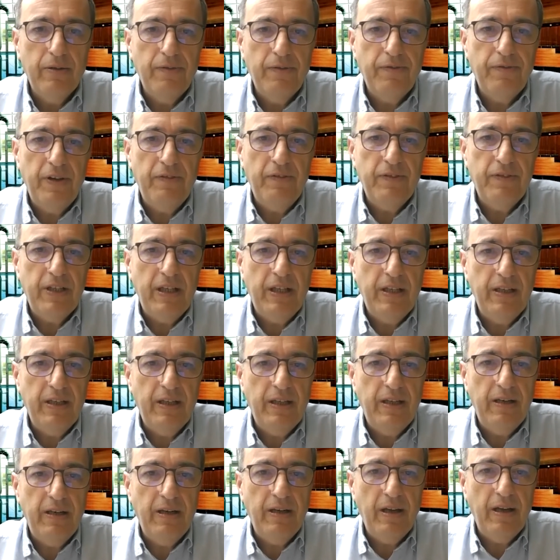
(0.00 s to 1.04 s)
15
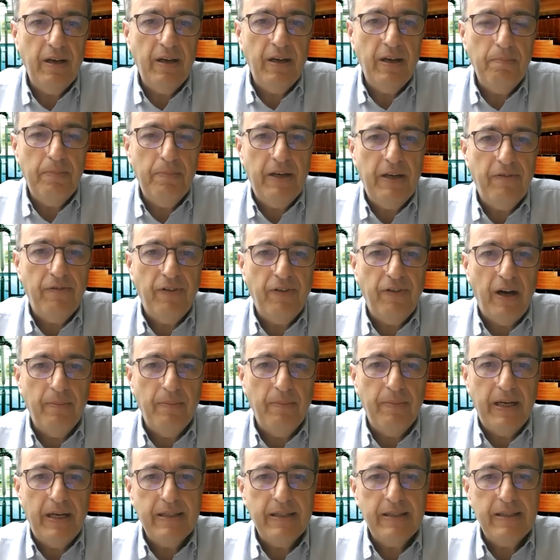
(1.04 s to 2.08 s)
in big
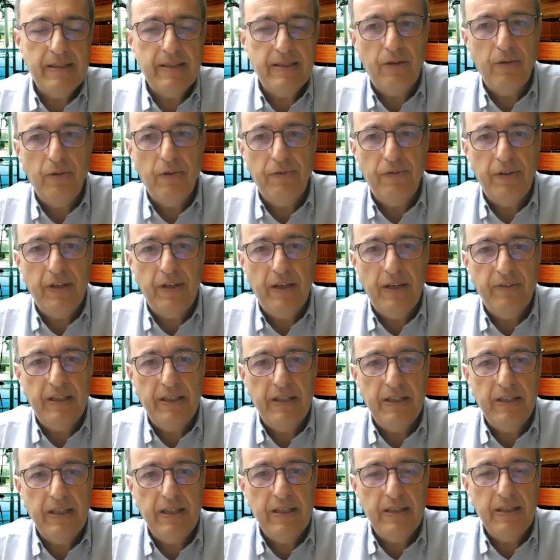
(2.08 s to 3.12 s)
pharmas, Sanofi,
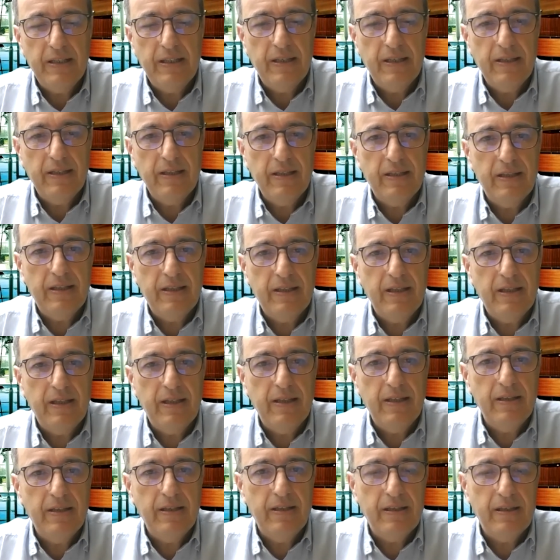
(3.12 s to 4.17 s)
Aventis, and
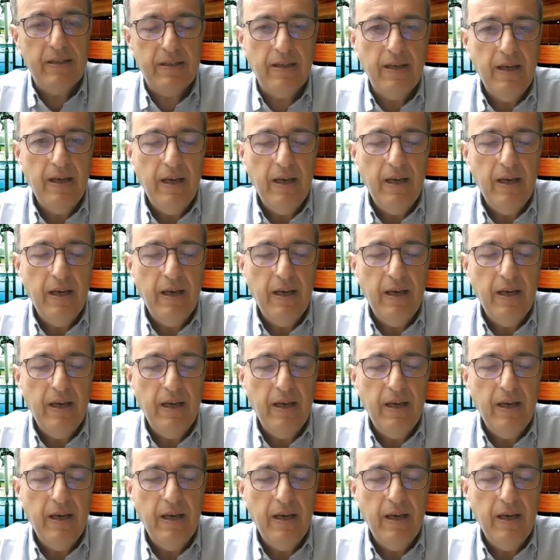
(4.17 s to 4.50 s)
since